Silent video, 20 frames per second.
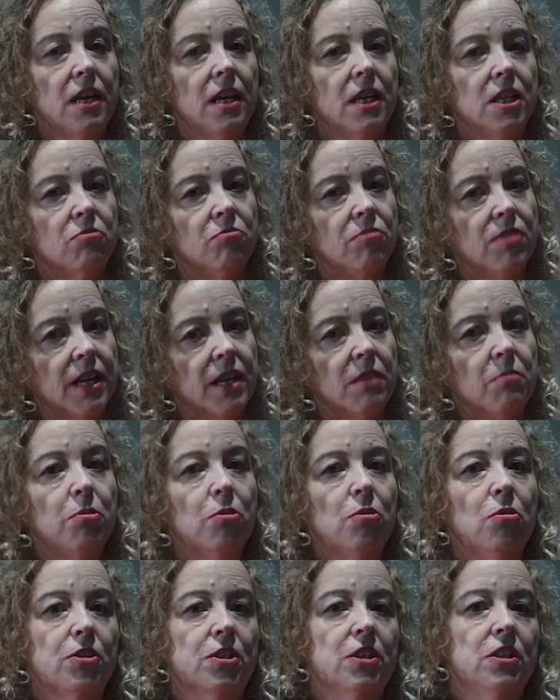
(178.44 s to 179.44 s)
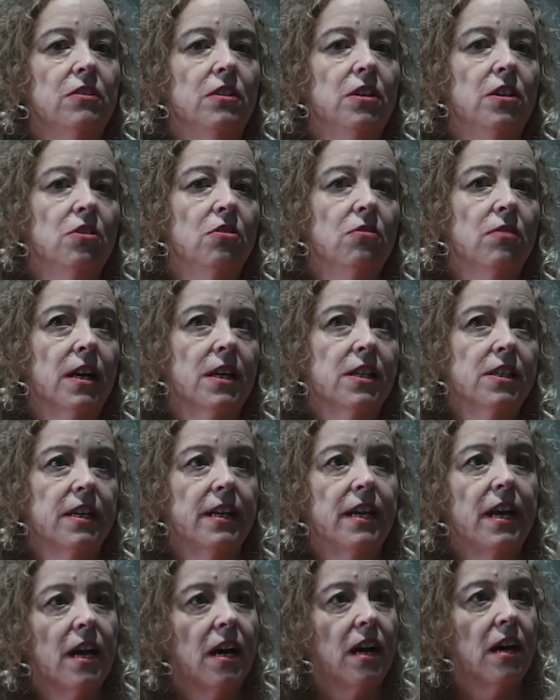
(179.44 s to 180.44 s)
It's really important that you actually
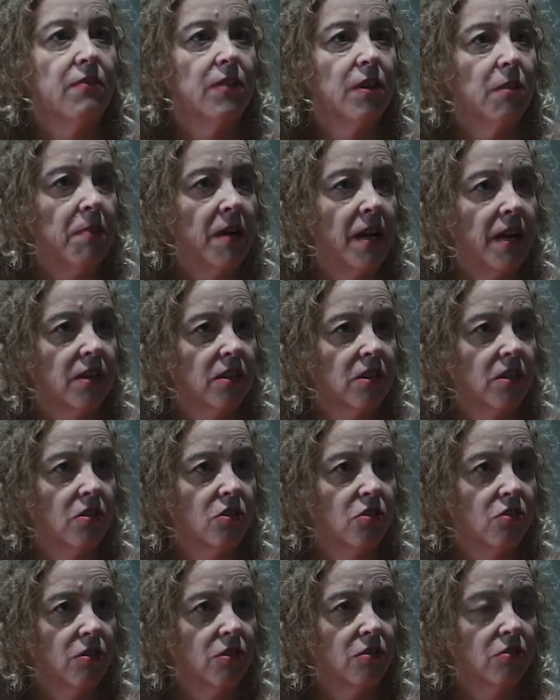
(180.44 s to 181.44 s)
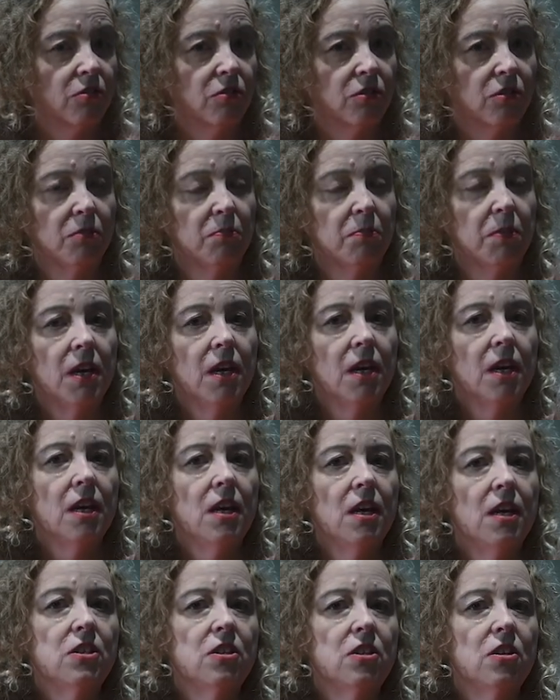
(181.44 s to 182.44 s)
have a balanced control group
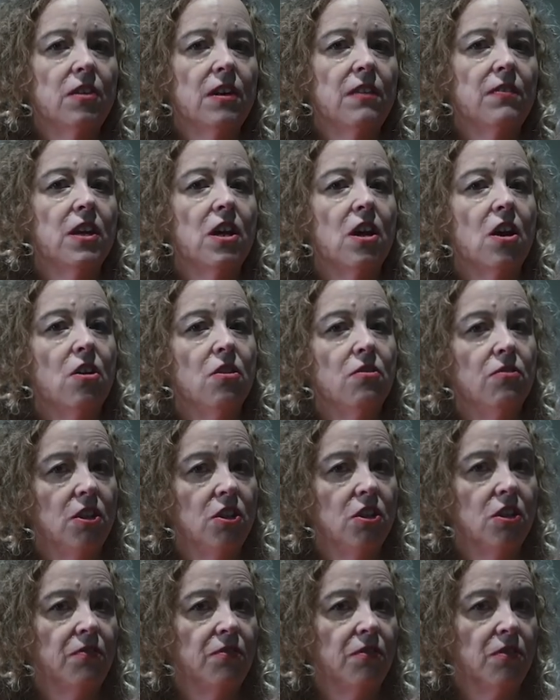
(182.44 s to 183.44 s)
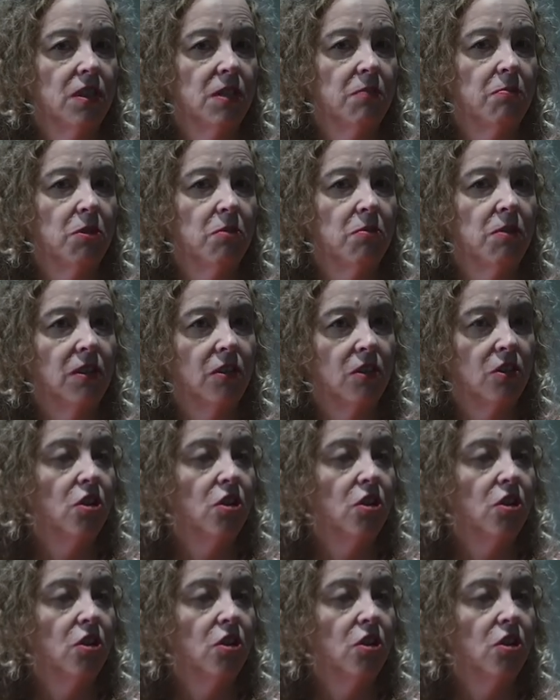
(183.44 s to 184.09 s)
so that the only difference between the